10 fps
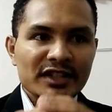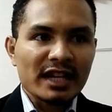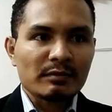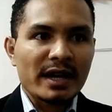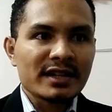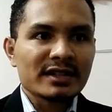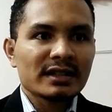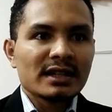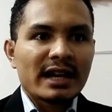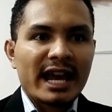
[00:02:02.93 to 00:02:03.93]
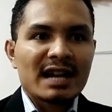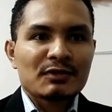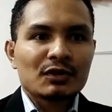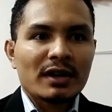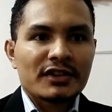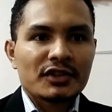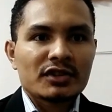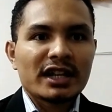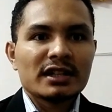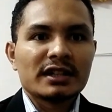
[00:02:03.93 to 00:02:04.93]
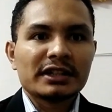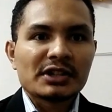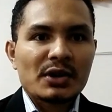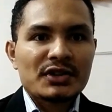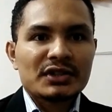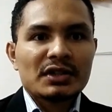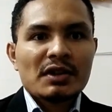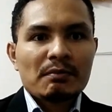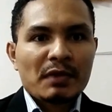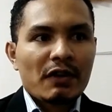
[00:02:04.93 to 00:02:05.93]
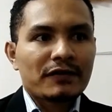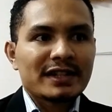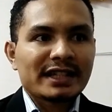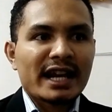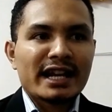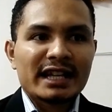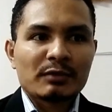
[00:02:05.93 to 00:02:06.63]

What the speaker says: statement helps to ascertain the gross profit and net